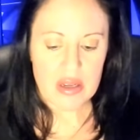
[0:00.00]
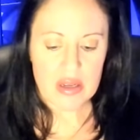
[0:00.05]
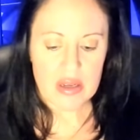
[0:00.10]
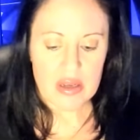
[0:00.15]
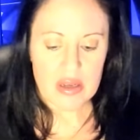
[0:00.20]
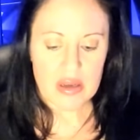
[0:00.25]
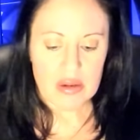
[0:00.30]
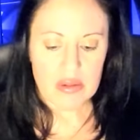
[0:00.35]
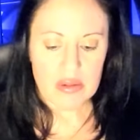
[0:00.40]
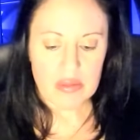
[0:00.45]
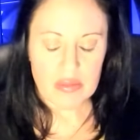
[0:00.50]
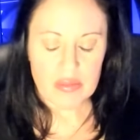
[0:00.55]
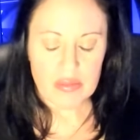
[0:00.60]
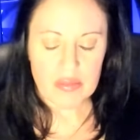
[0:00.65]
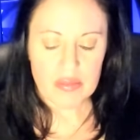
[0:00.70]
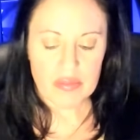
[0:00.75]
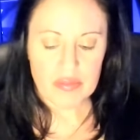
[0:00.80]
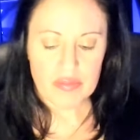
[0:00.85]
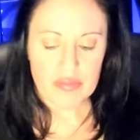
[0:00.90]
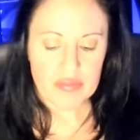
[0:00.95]

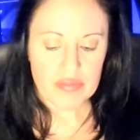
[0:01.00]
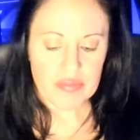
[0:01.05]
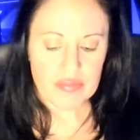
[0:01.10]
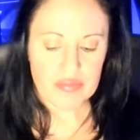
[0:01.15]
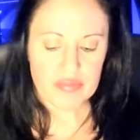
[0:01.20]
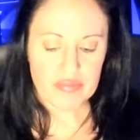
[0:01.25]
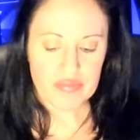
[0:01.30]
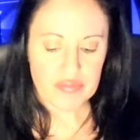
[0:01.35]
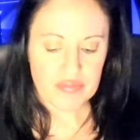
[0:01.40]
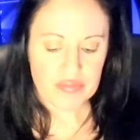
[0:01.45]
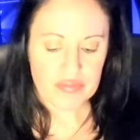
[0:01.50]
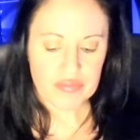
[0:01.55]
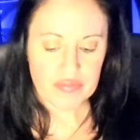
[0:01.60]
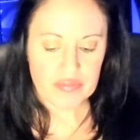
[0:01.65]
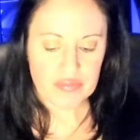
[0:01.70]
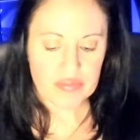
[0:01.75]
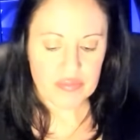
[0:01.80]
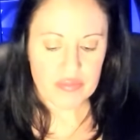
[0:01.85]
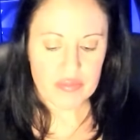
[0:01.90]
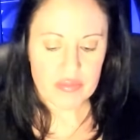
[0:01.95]

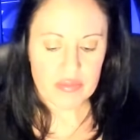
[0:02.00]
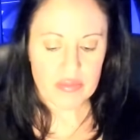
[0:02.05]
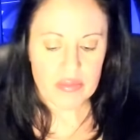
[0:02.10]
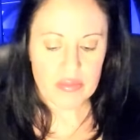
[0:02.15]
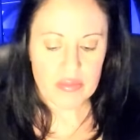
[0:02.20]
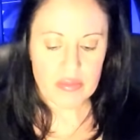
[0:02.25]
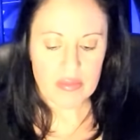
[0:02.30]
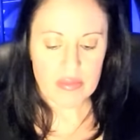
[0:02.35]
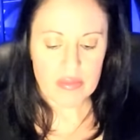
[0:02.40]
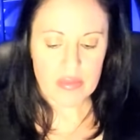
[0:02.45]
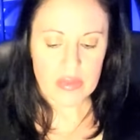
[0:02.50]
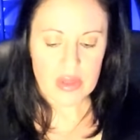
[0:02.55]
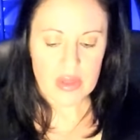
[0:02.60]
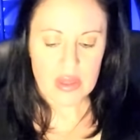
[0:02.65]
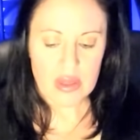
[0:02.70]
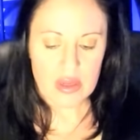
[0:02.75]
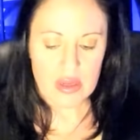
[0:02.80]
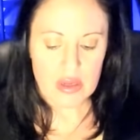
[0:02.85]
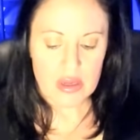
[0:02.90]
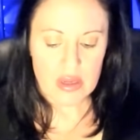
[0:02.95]

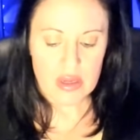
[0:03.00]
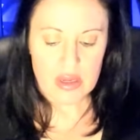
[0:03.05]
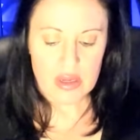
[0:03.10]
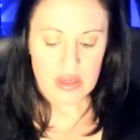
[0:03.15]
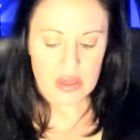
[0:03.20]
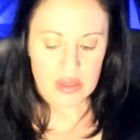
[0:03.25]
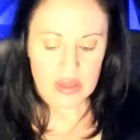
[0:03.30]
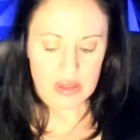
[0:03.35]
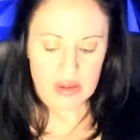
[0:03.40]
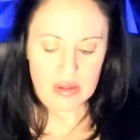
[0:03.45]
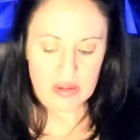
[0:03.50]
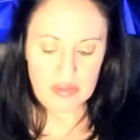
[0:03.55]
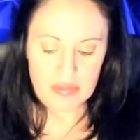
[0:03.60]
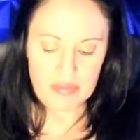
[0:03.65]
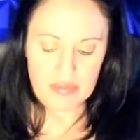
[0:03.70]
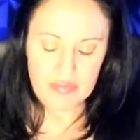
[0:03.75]
Nobody speaks.